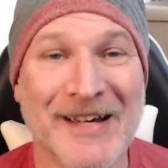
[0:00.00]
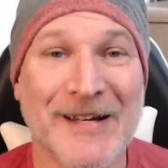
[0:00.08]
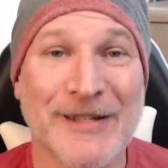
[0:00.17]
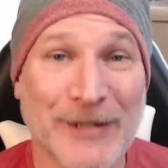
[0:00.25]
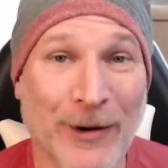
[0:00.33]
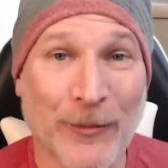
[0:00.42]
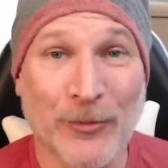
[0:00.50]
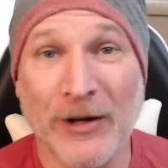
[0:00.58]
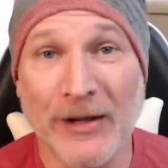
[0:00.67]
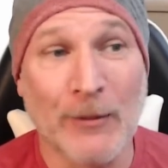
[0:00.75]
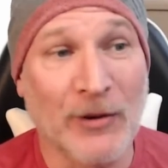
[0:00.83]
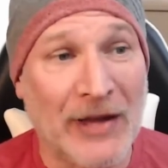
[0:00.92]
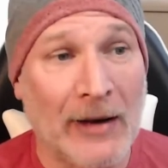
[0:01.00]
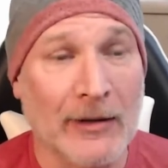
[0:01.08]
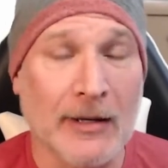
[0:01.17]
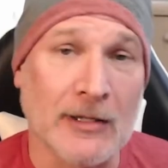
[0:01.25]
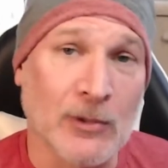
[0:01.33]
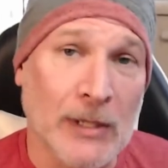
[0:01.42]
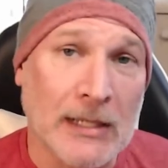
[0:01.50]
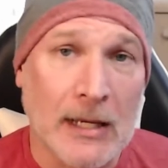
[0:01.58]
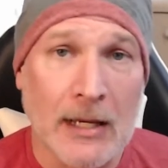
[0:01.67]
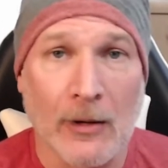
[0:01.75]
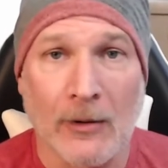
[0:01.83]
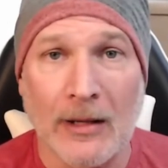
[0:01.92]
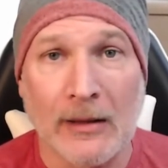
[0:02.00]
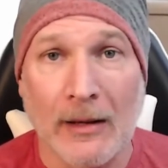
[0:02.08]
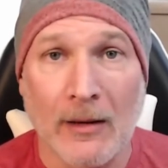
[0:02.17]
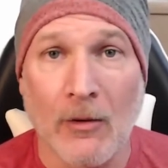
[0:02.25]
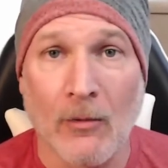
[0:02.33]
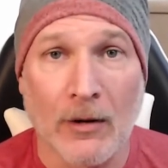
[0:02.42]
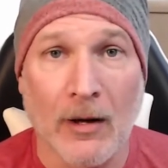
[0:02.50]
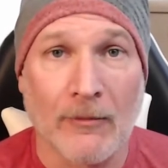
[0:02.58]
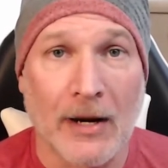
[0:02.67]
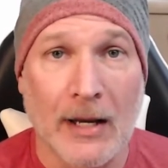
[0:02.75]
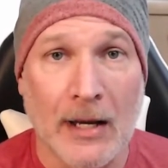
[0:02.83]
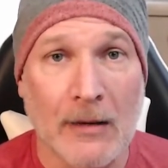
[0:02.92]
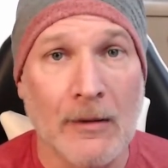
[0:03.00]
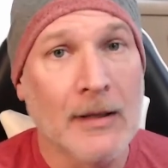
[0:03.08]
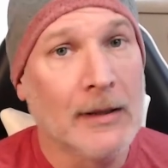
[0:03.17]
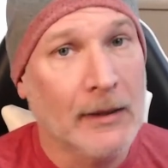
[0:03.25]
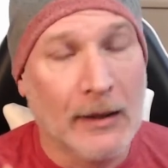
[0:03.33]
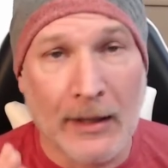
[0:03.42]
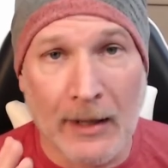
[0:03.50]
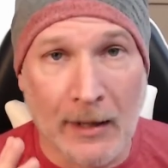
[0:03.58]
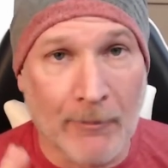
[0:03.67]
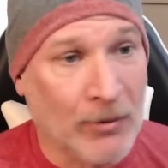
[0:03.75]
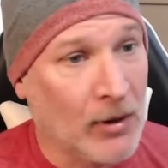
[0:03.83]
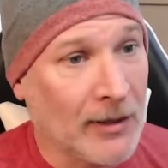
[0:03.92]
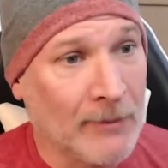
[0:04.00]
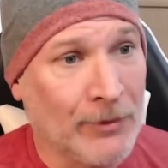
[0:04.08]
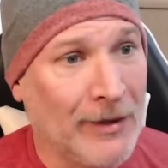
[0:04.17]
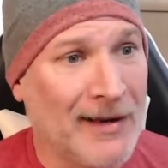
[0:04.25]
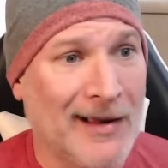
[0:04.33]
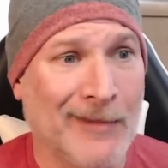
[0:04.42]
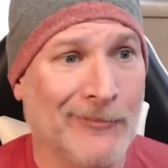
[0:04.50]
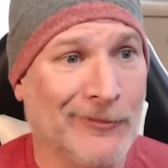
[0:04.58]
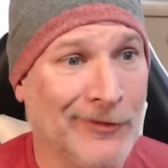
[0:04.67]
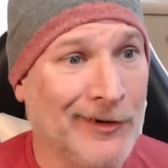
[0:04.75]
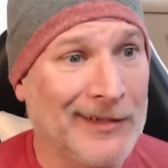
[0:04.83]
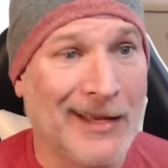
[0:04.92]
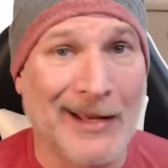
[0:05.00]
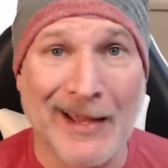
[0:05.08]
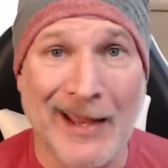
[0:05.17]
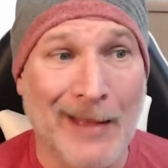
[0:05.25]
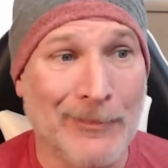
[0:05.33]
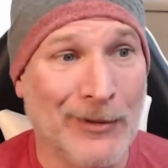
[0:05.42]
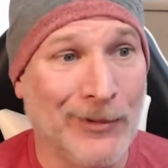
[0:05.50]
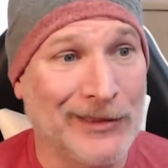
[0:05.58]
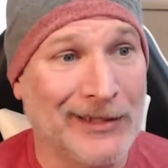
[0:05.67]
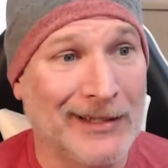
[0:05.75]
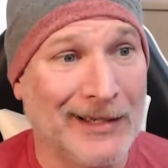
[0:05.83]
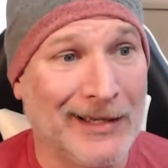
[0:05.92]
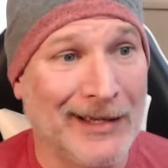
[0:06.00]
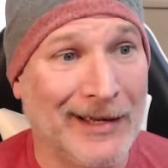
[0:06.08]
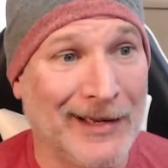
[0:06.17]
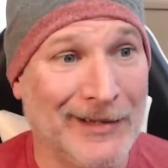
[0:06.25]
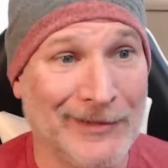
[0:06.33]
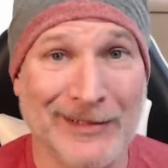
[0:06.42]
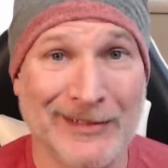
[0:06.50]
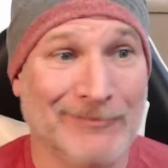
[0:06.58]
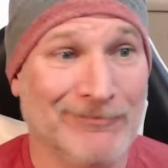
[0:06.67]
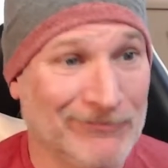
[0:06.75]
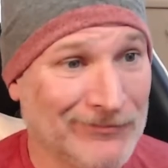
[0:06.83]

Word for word: So really, without any tweaking or anything going going on right here, uh plug and play, I'm really kind of happy with it. uh the